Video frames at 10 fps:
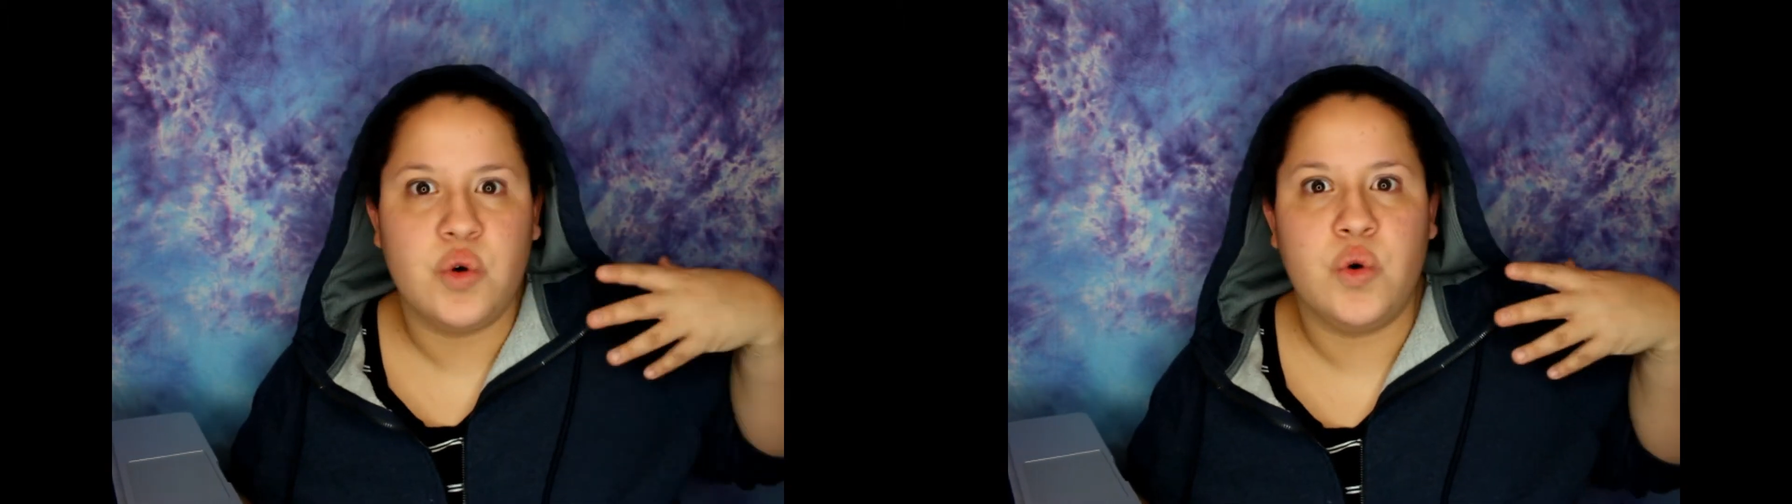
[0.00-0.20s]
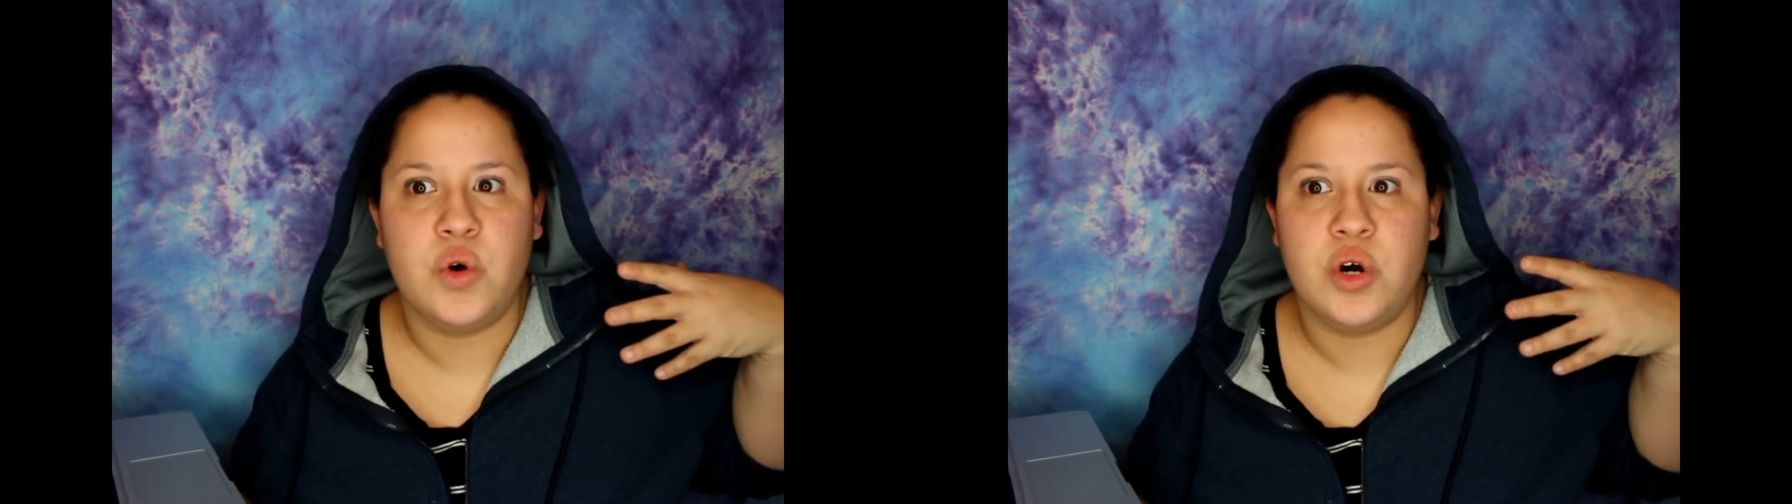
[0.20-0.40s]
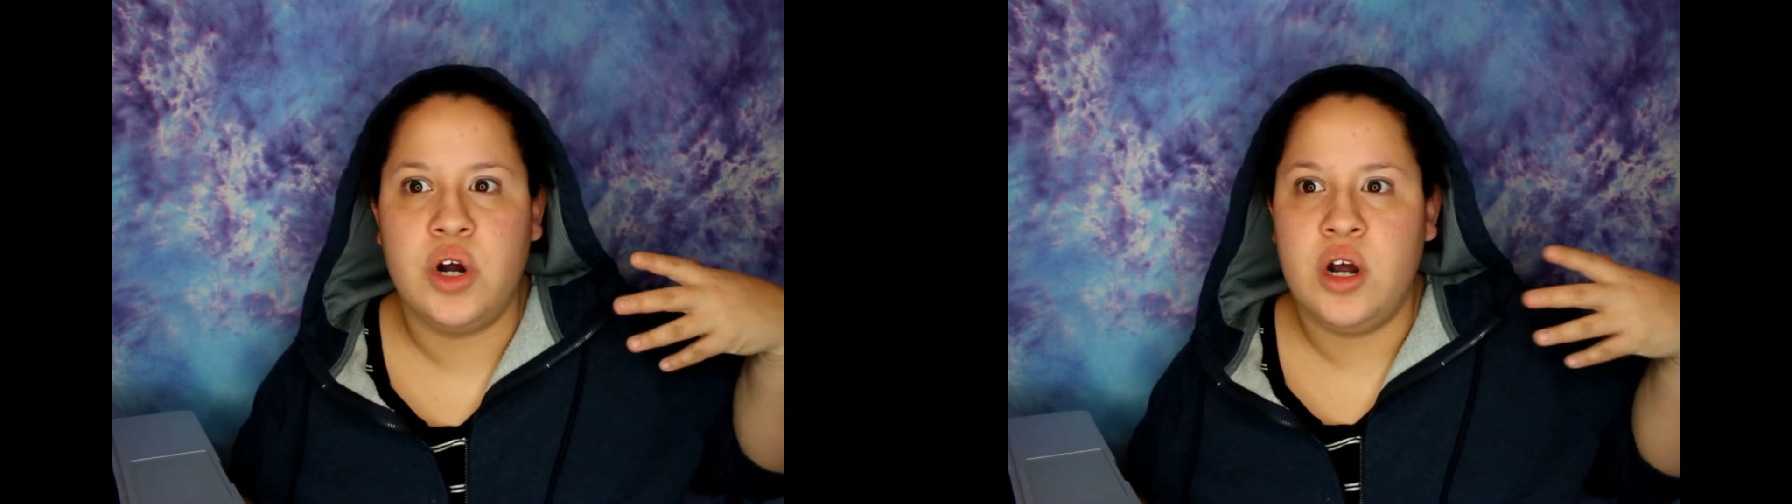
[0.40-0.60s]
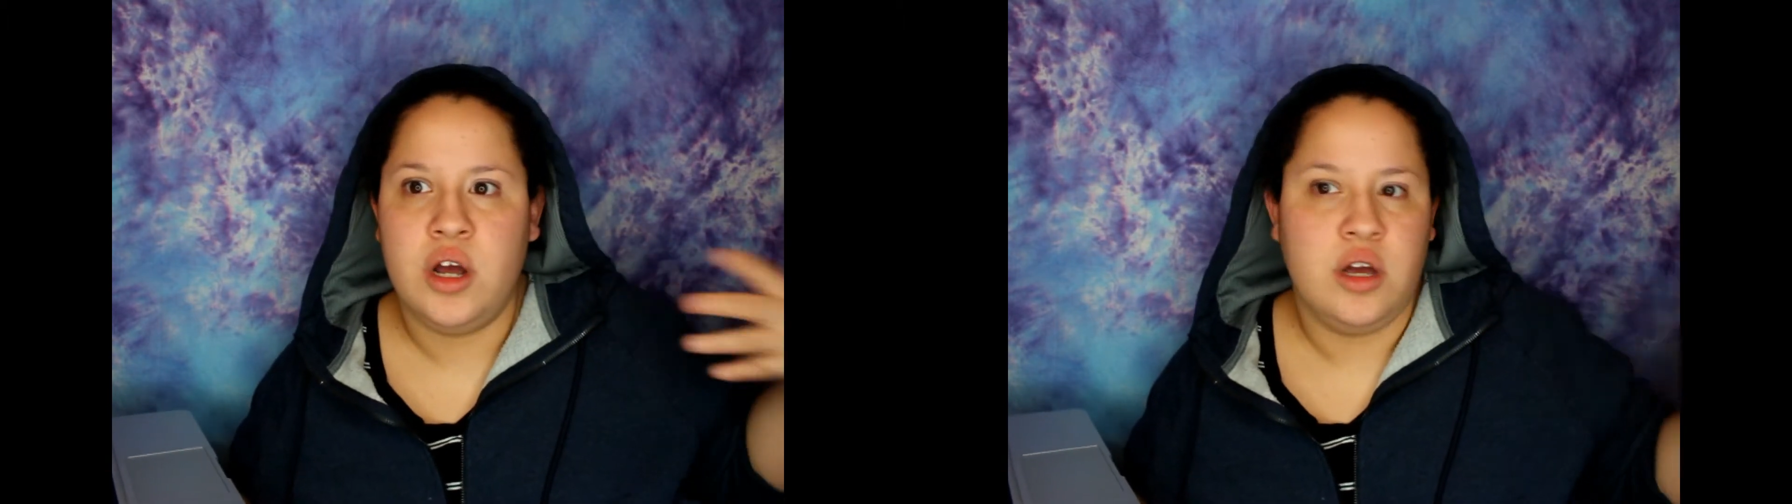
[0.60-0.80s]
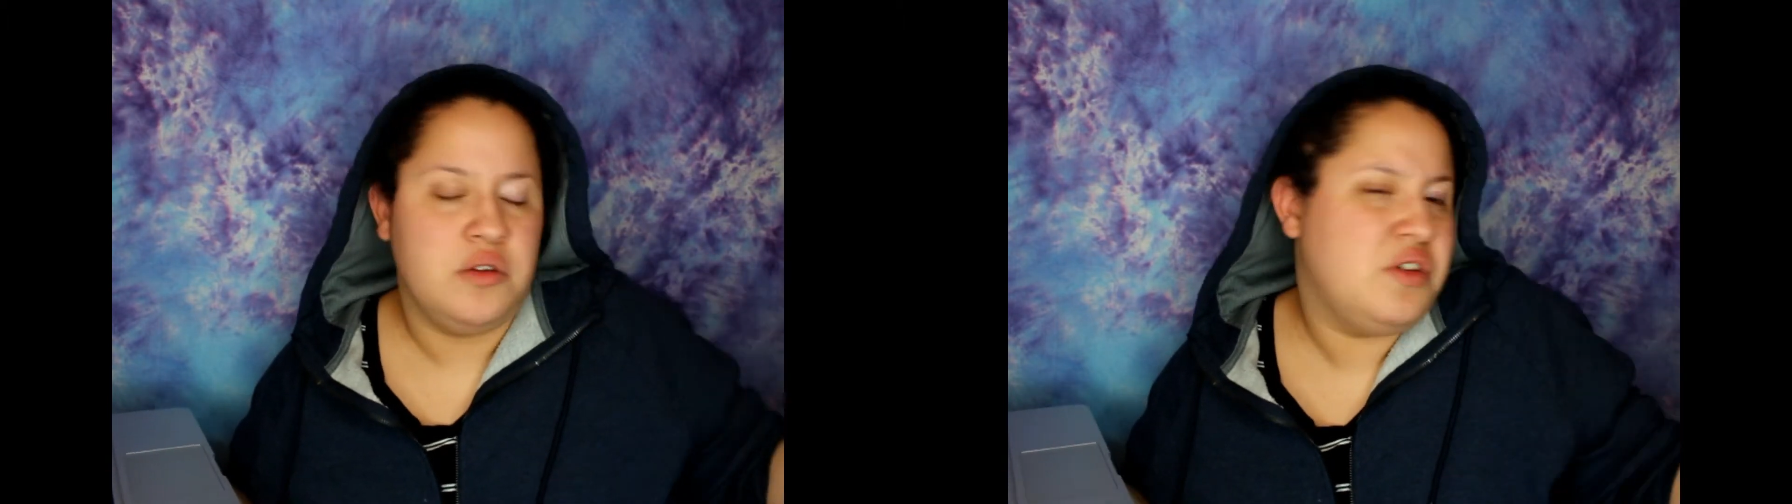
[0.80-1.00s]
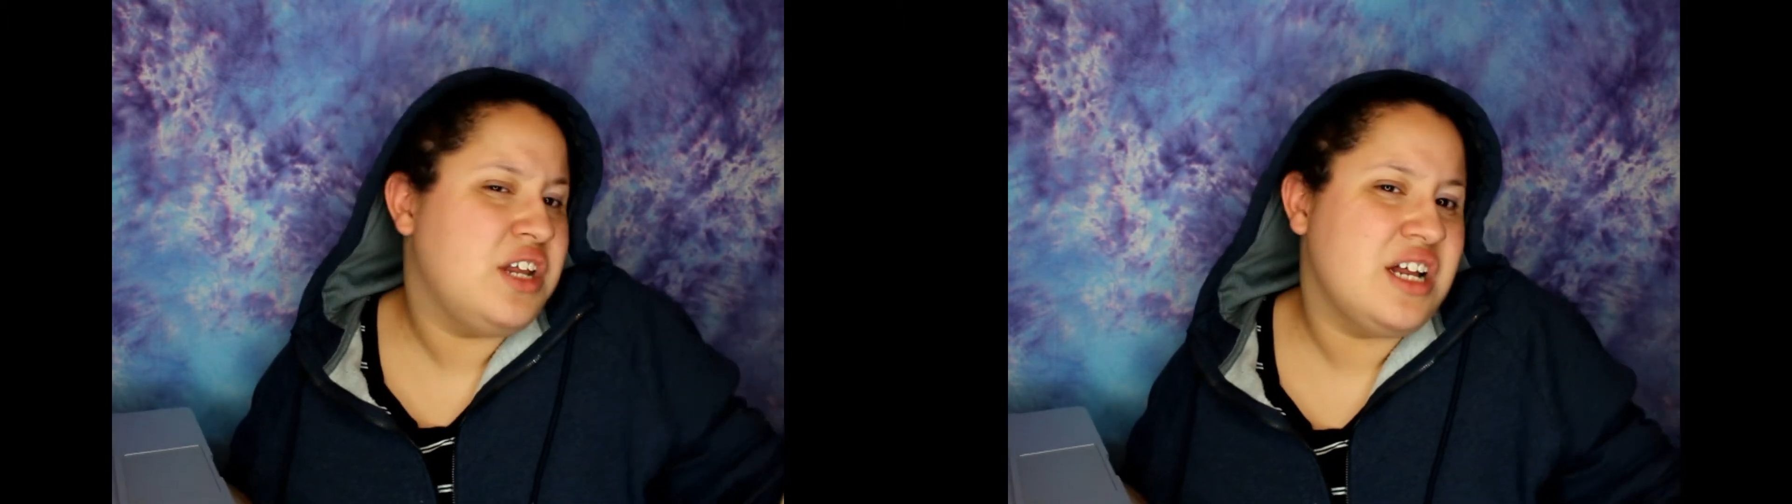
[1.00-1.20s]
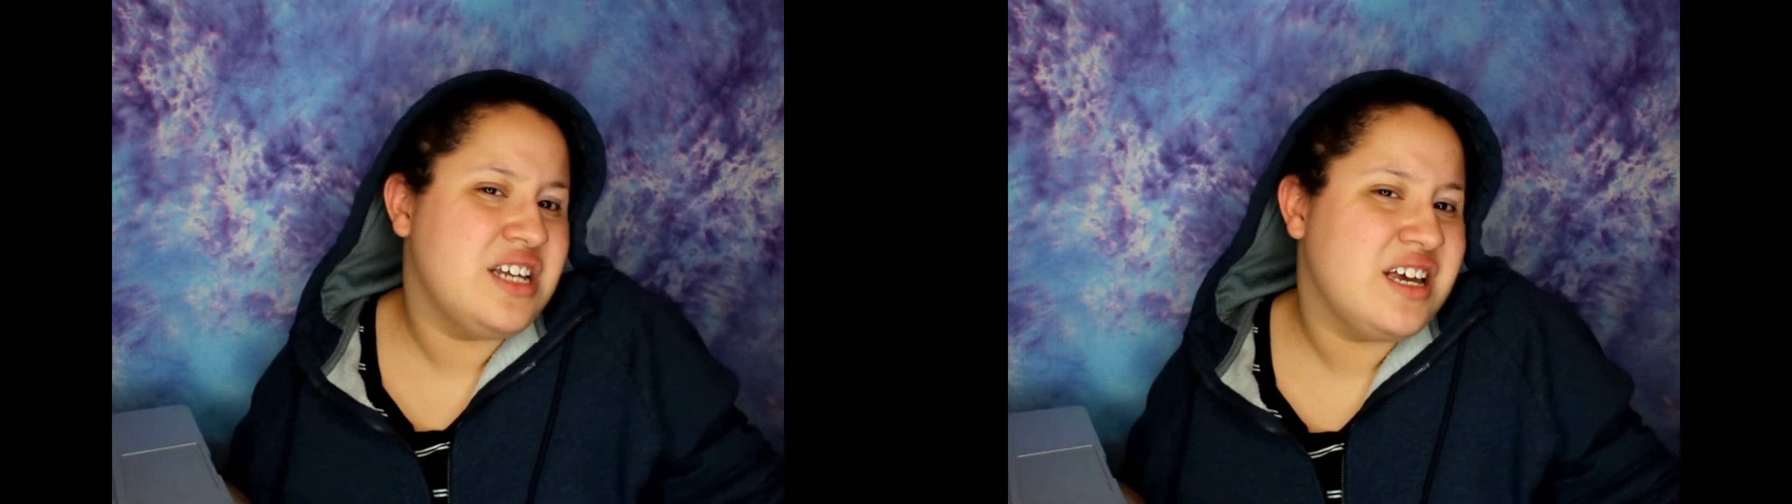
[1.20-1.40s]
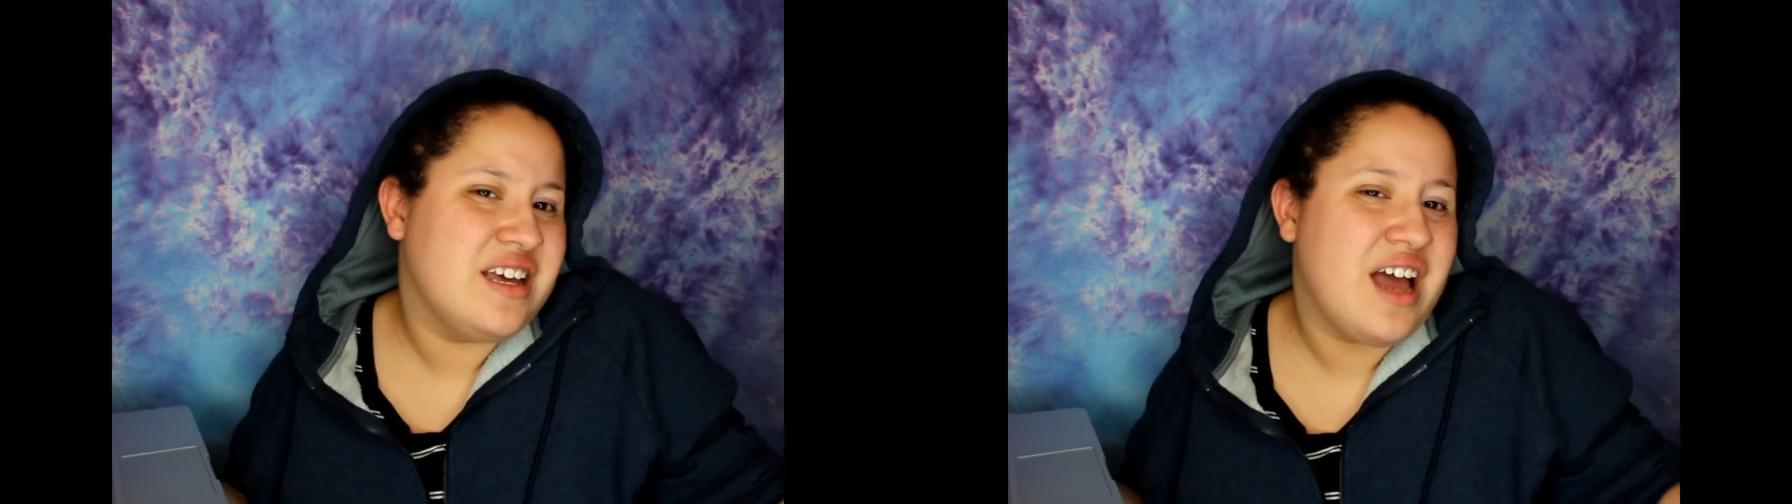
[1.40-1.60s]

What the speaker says: or you cannot take it.